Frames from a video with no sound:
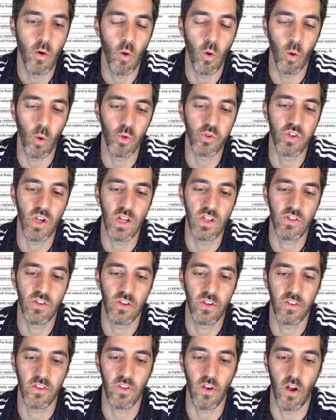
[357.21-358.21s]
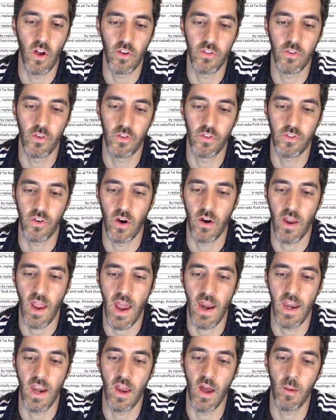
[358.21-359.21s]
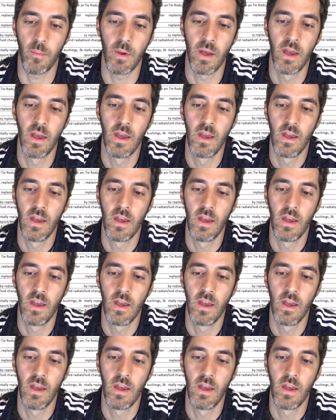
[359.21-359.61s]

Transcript: Oil changes also start adding up.